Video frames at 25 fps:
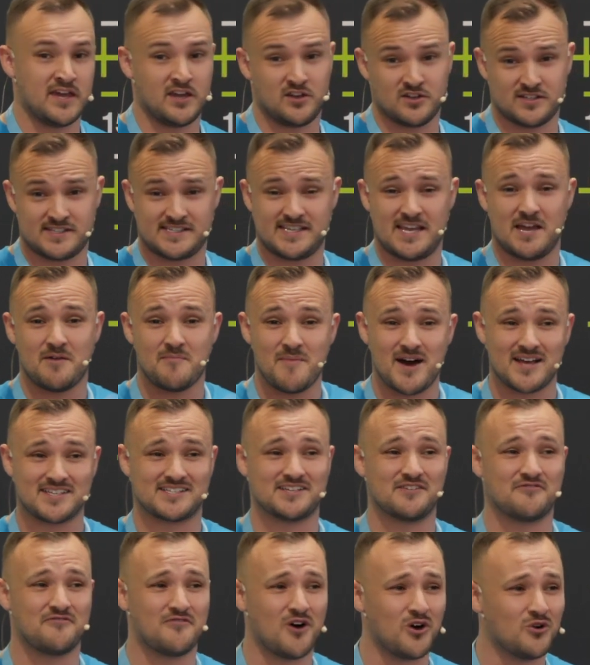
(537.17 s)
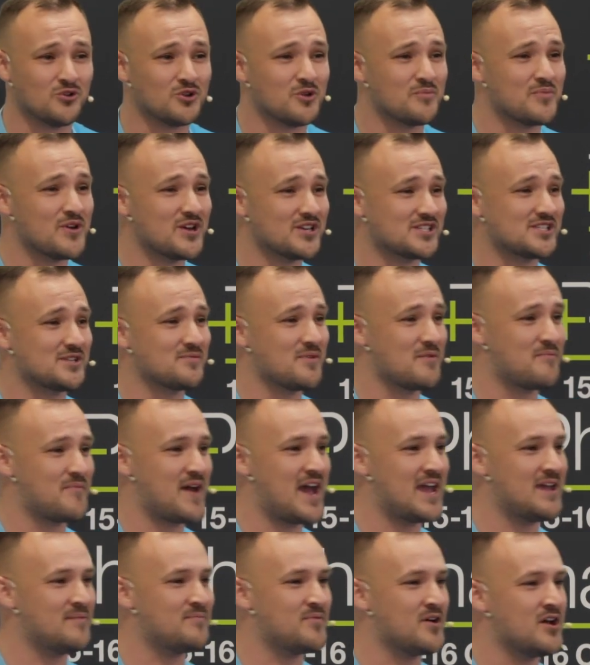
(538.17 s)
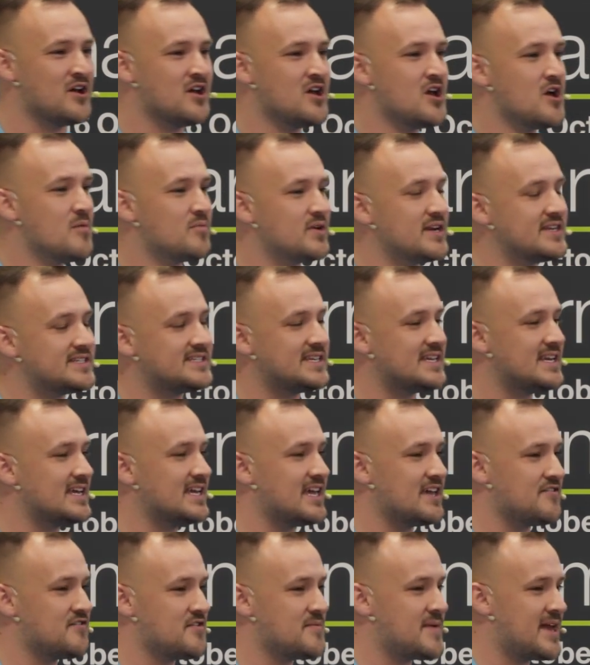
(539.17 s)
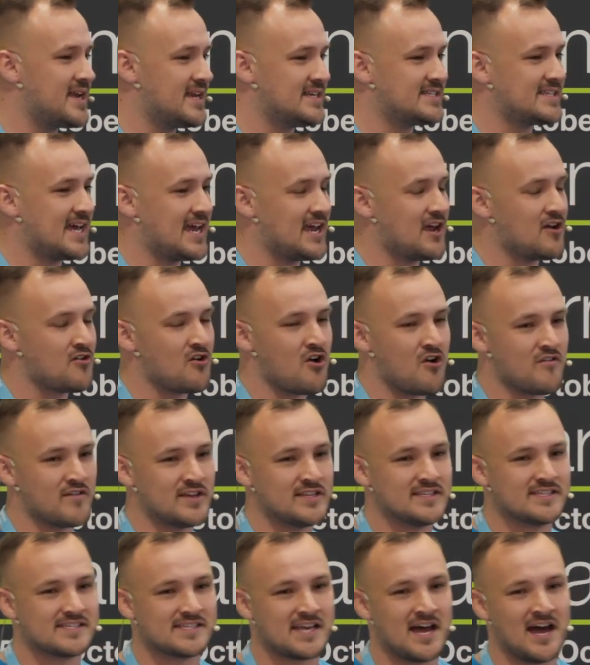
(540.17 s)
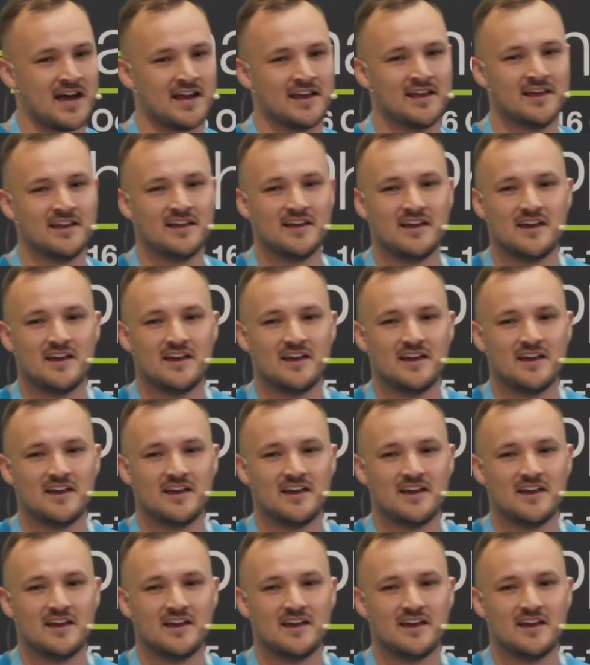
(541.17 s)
He could see a massive folder bursting with paper, but it didn't give him any data or insight.